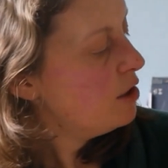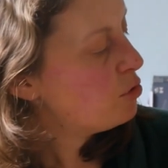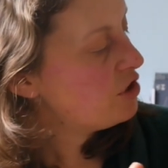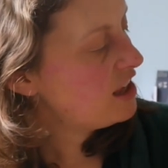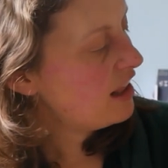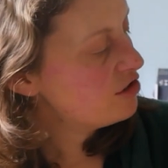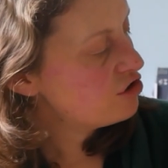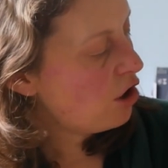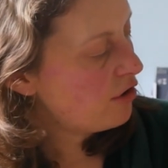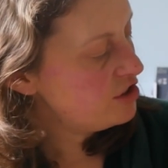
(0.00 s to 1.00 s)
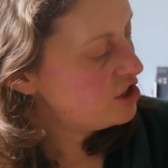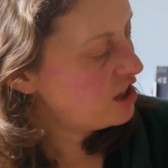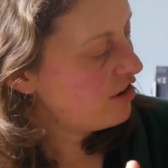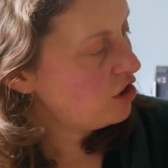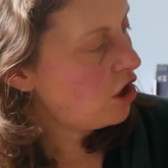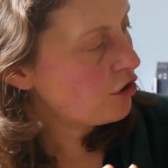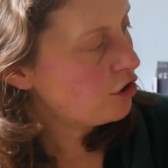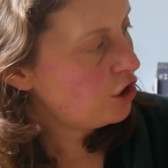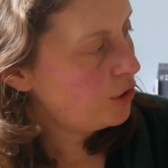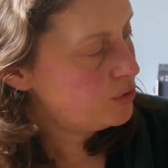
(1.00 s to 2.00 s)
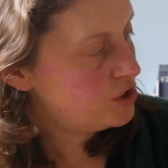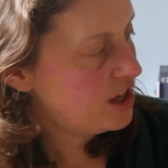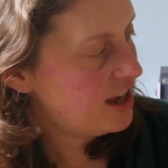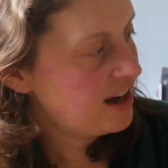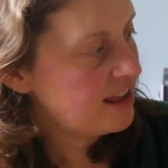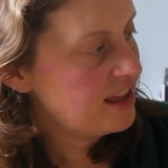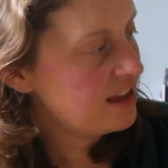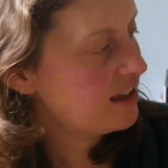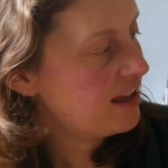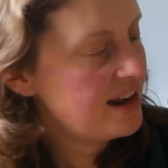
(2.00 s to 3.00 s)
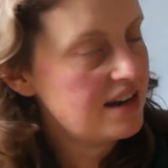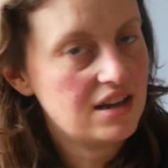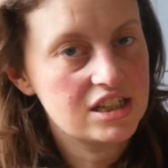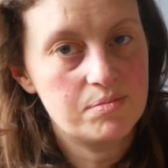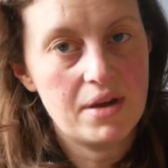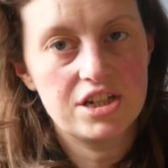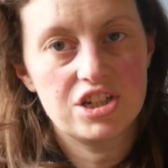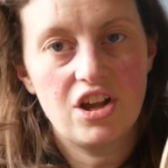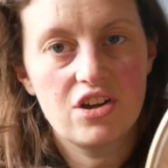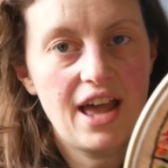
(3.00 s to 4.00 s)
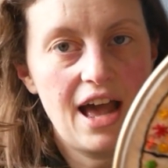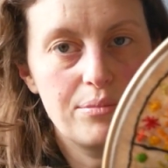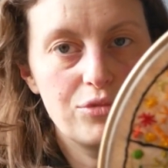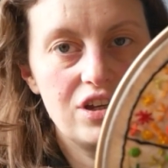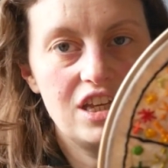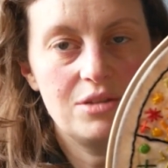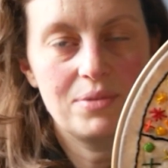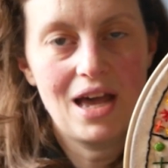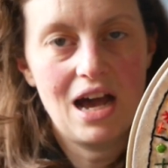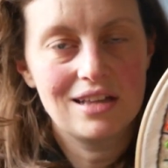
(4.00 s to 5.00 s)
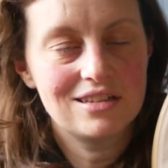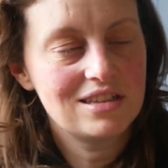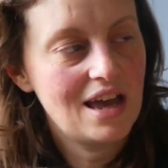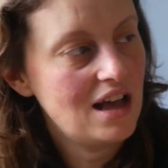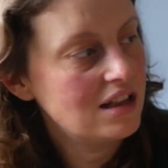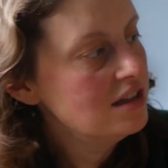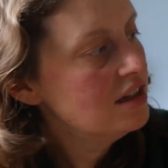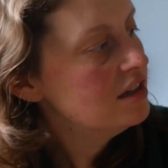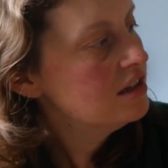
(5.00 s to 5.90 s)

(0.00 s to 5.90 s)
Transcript: but the yellows and oranges are a lot closer, and I think, again, especially on camera, it'll be hard to tell.